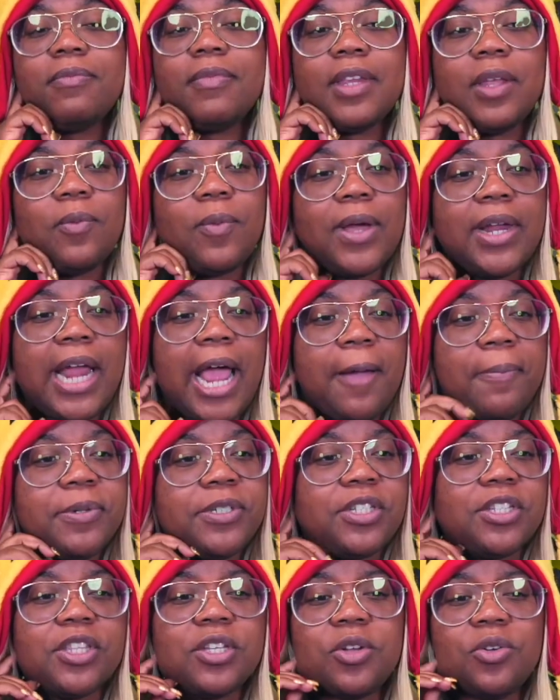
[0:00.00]
What
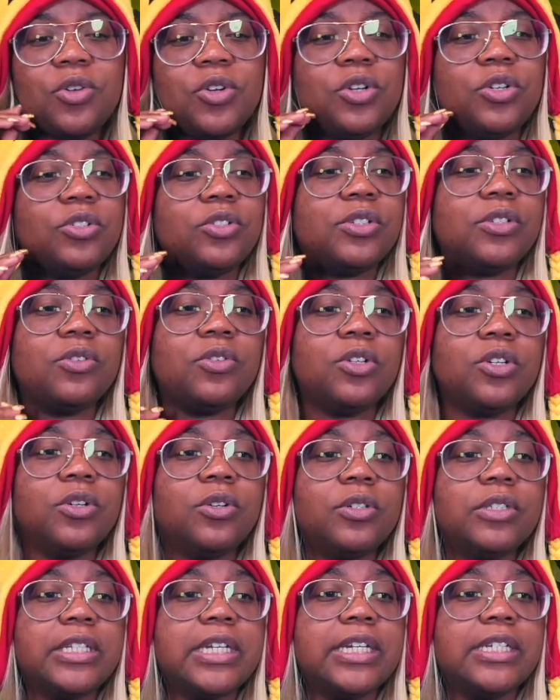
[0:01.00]
happened to the good
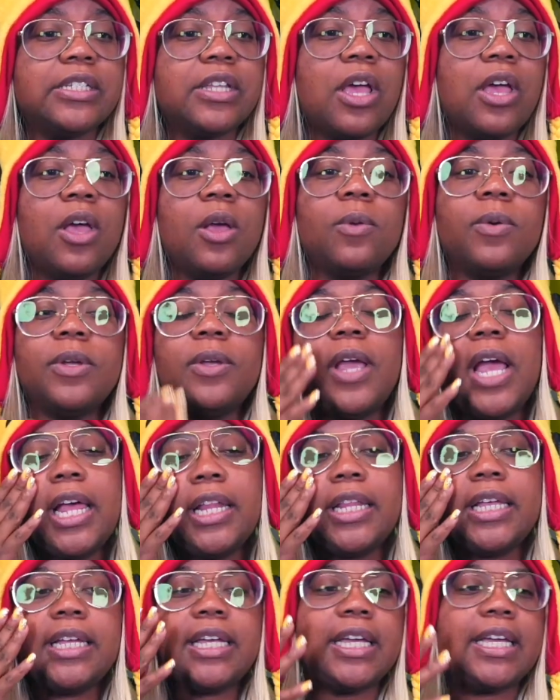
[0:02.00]
old days where you
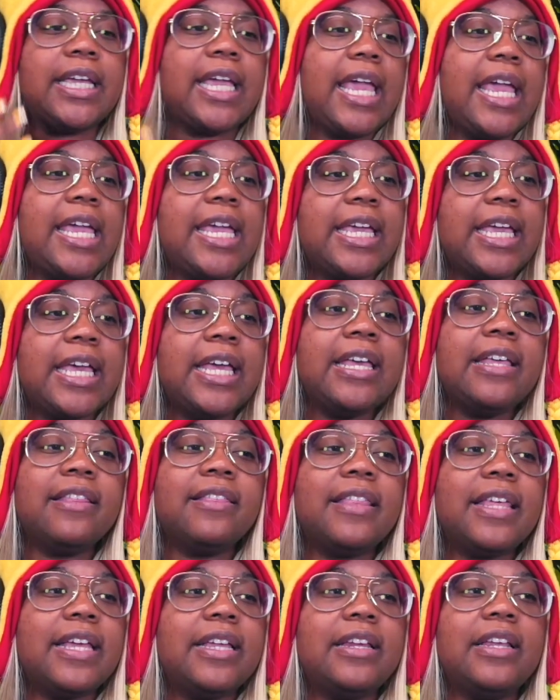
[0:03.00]
had like a cake
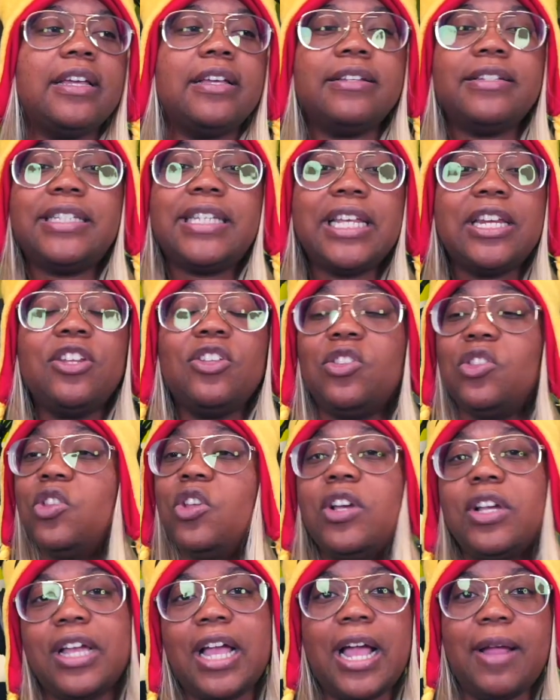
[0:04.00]
that didn't
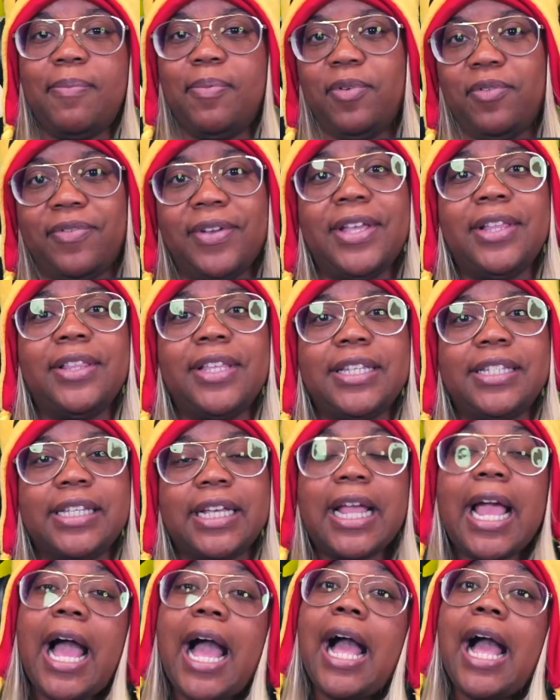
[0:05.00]
look hyper-realistic?